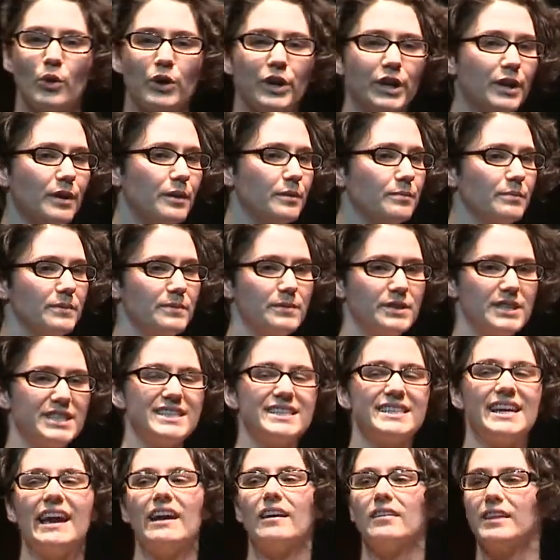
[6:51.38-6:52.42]
going to
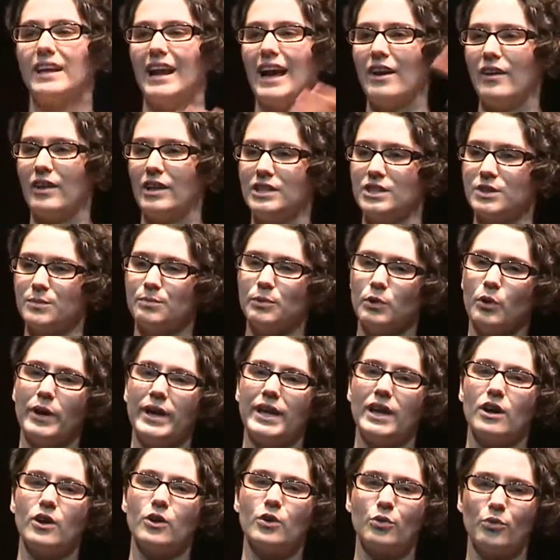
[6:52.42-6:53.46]
scale it out and deploy it
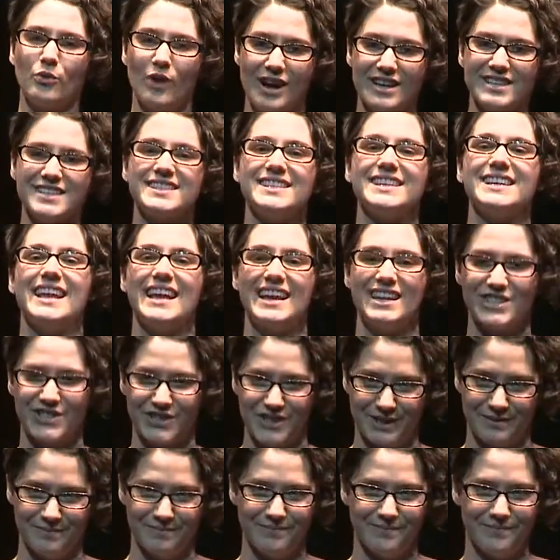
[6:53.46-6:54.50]
across the
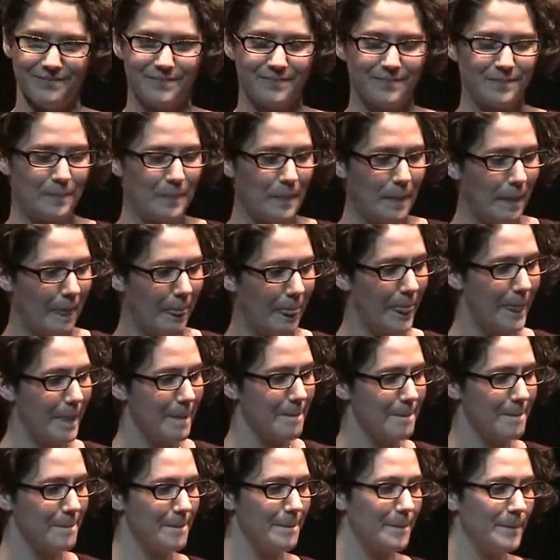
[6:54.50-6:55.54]
nation.
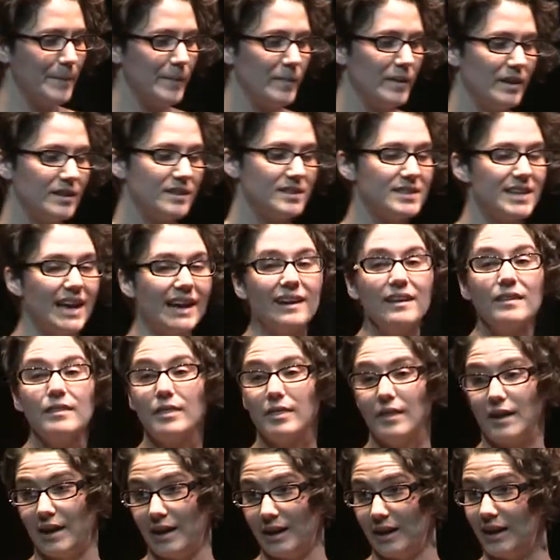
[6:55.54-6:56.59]
Second
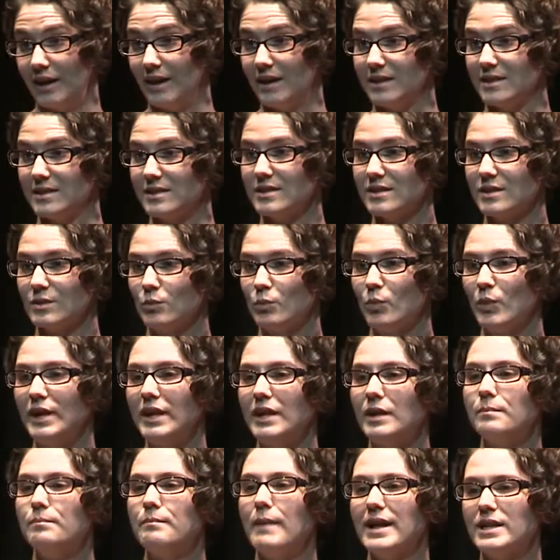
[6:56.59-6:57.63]
thing is we
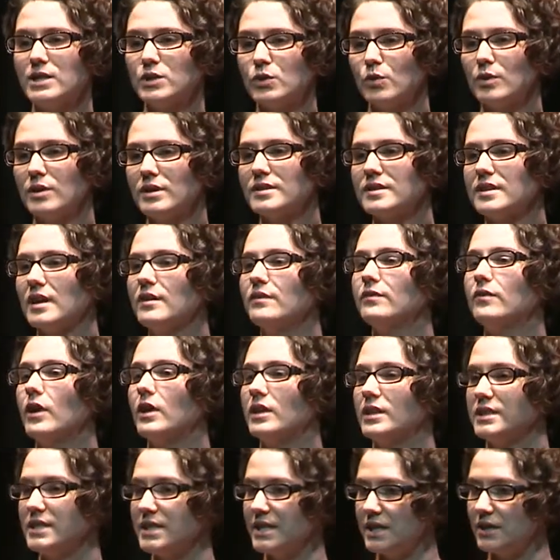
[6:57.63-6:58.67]
need mentors and
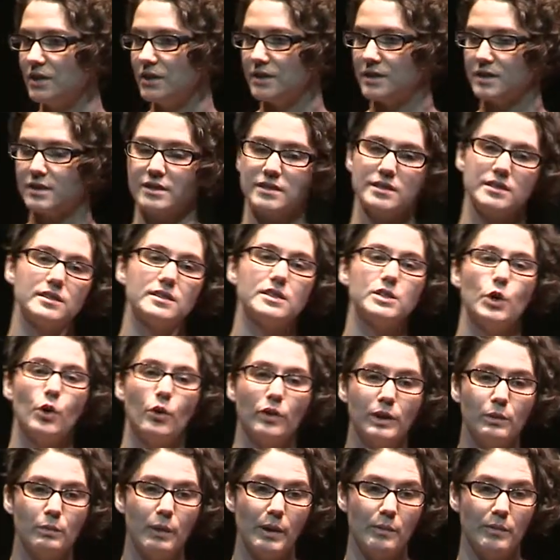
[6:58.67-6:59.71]
volunteers because it's the
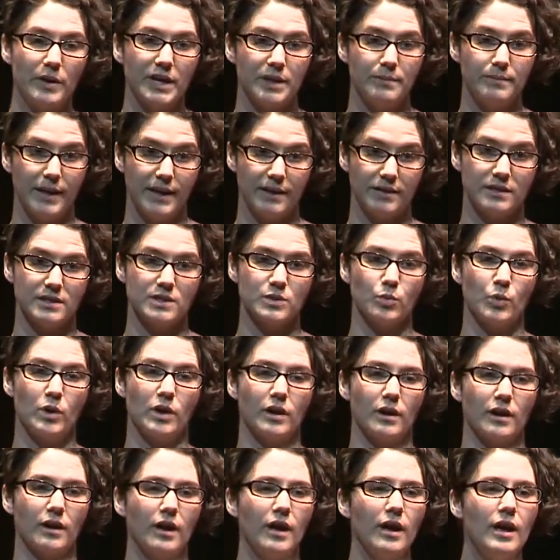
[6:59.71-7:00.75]
only way we can make this
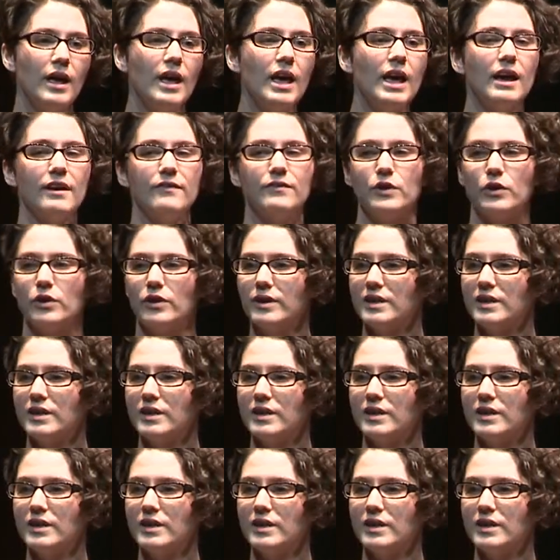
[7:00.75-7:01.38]
work. If you're an